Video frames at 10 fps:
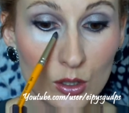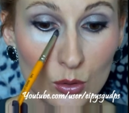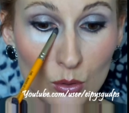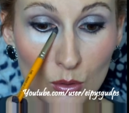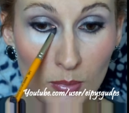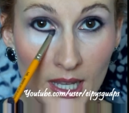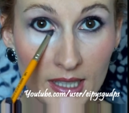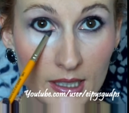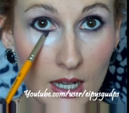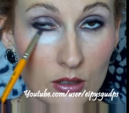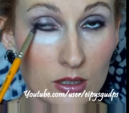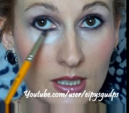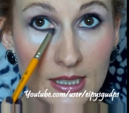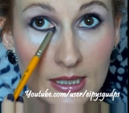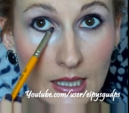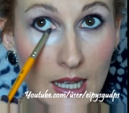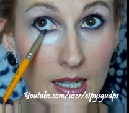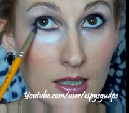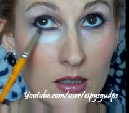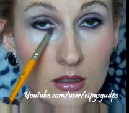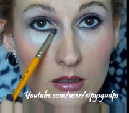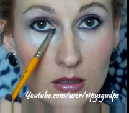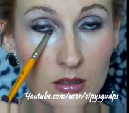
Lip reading: to blend out this line.